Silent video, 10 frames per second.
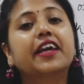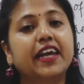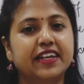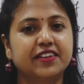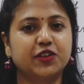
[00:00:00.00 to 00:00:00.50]

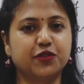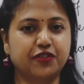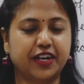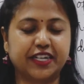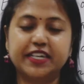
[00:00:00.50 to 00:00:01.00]
calendar
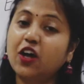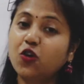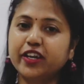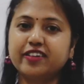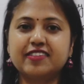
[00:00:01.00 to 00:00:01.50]
effect.
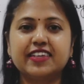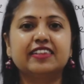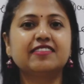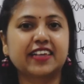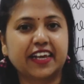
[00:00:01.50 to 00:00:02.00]
Now let's see
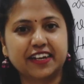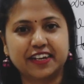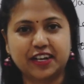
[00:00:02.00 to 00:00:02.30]
the second